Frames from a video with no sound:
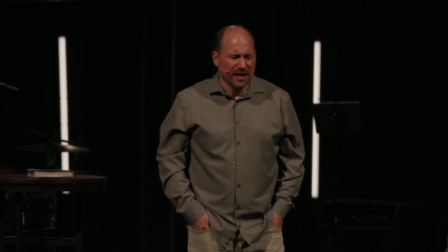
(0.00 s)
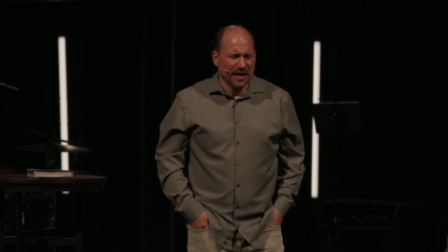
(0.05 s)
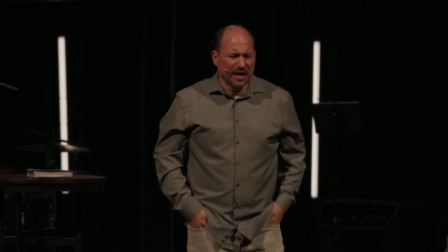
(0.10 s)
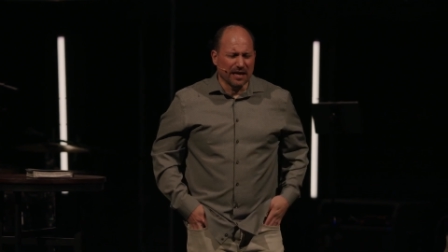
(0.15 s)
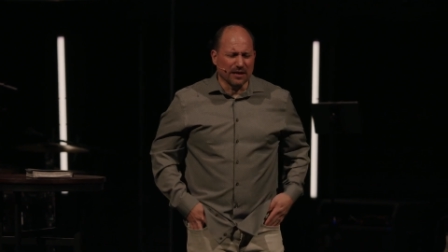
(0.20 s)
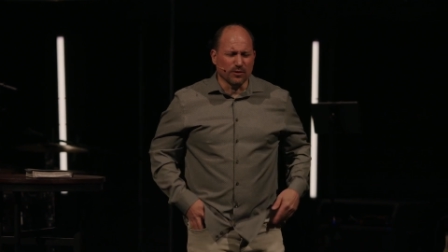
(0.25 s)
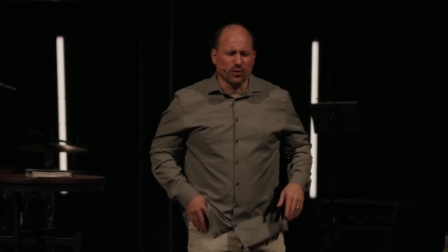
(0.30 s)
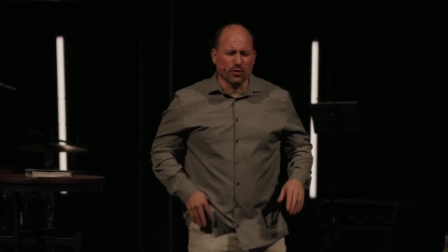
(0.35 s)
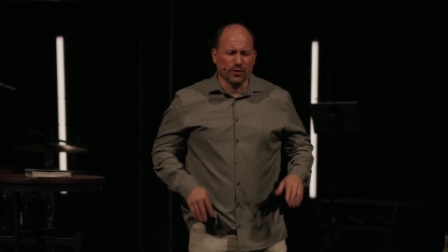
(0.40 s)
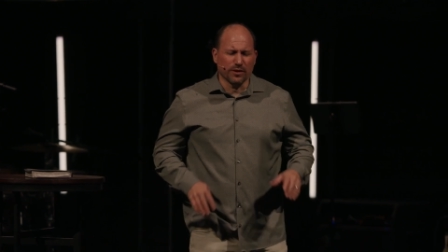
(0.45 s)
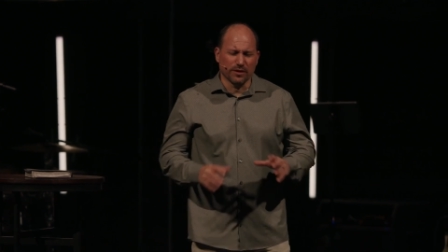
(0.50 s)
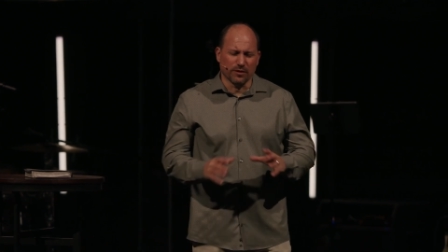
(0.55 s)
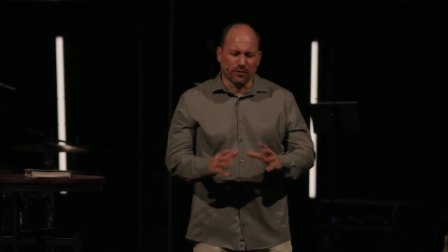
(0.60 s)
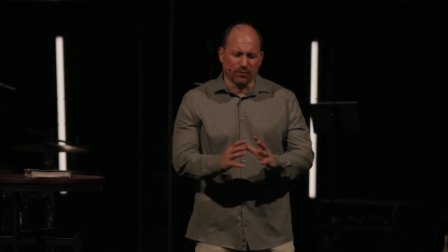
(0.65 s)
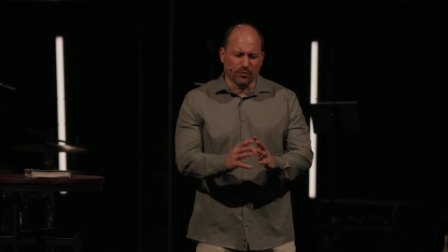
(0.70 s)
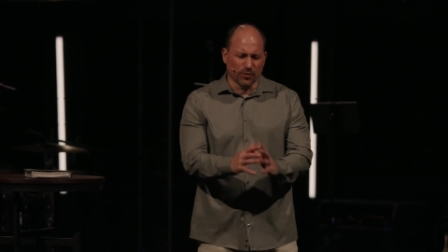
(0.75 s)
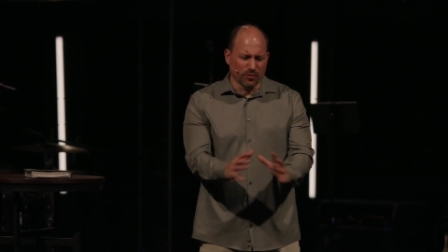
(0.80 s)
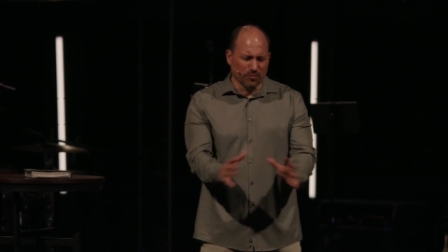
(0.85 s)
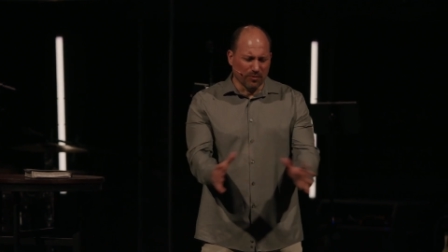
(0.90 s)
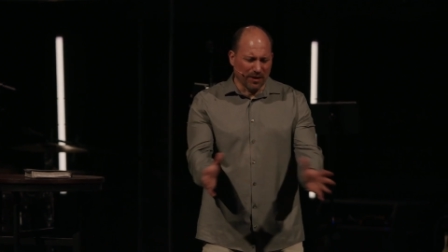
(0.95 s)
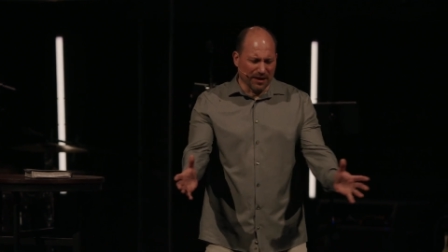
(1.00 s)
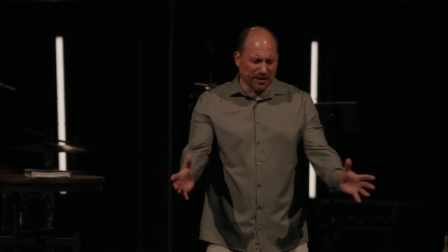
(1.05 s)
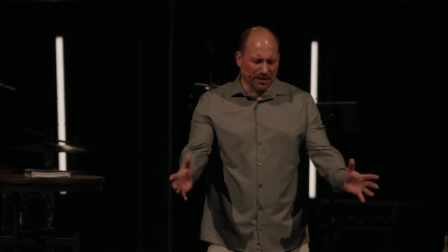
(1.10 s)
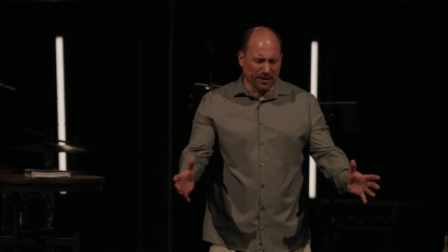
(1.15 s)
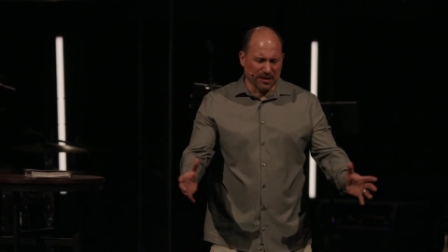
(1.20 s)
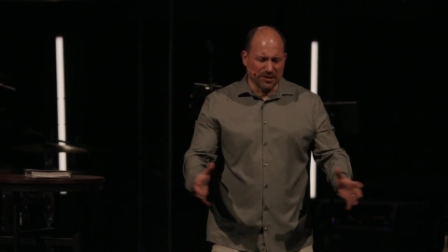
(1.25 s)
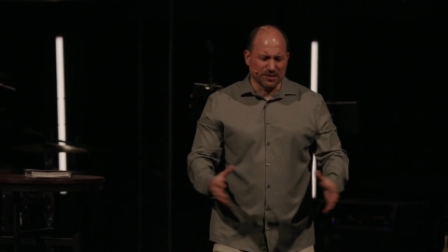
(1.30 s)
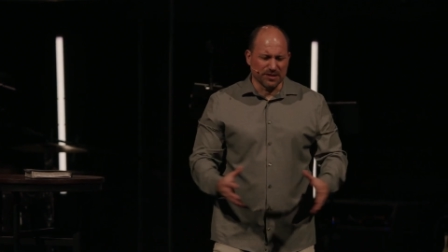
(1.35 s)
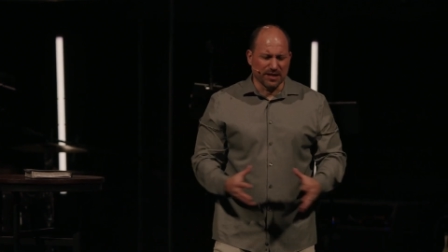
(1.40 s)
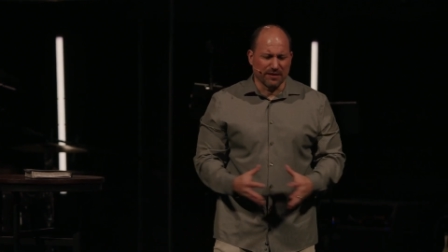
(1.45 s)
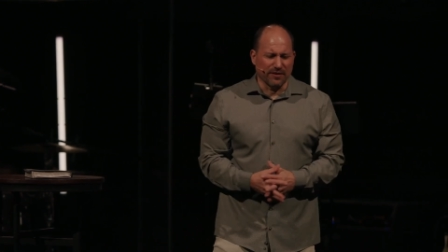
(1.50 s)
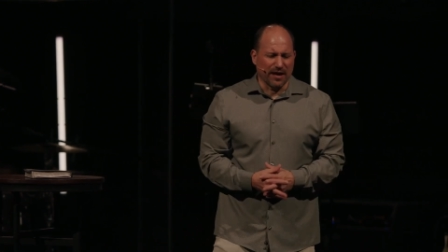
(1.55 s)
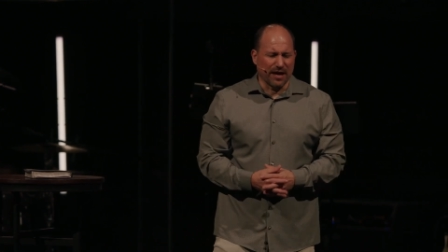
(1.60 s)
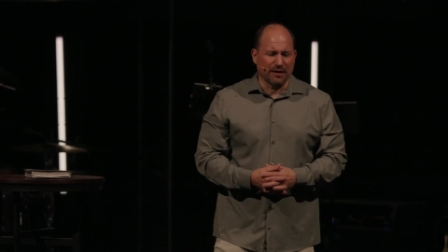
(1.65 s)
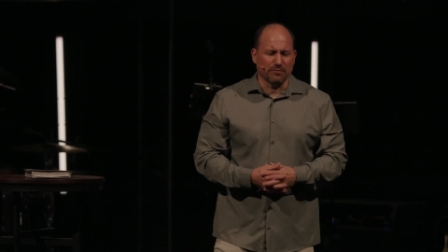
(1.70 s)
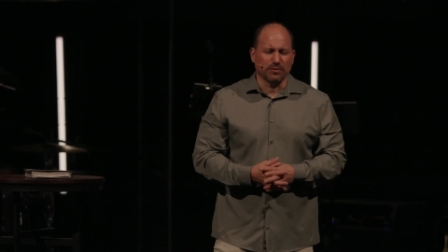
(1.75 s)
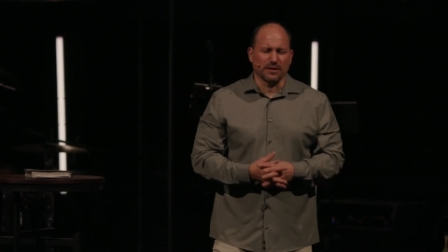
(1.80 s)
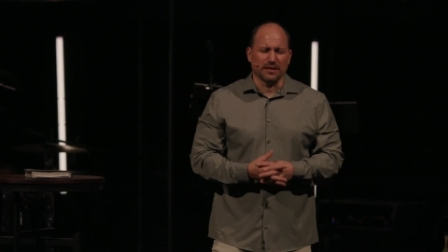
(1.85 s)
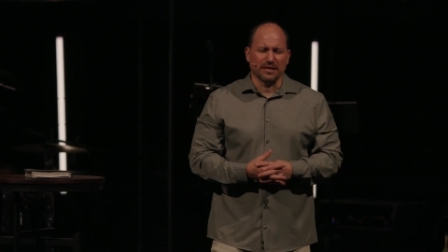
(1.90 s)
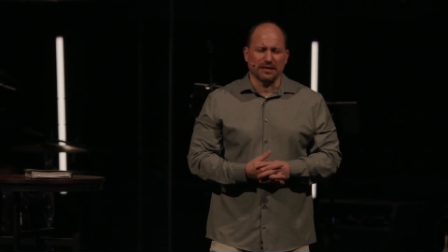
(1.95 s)
And Lord, in a room like this, I've got to
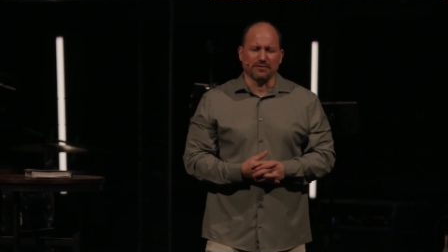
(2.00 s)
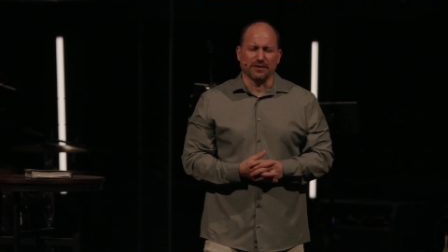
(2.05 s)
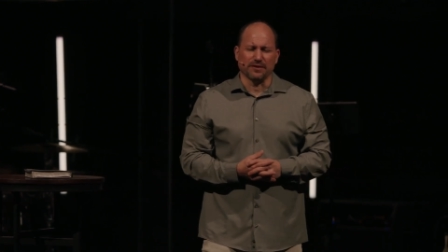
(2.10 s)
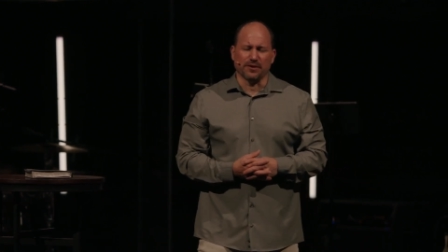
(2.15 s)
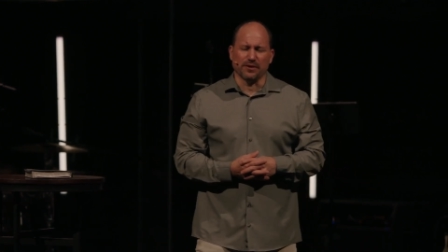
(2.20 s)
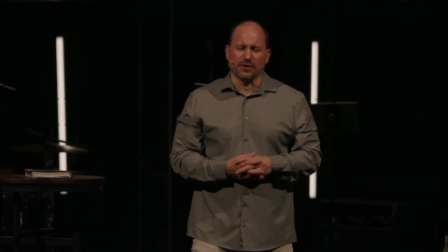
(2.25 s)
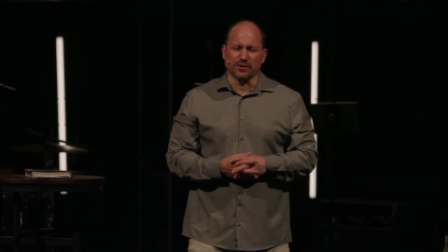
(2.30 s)
believe that there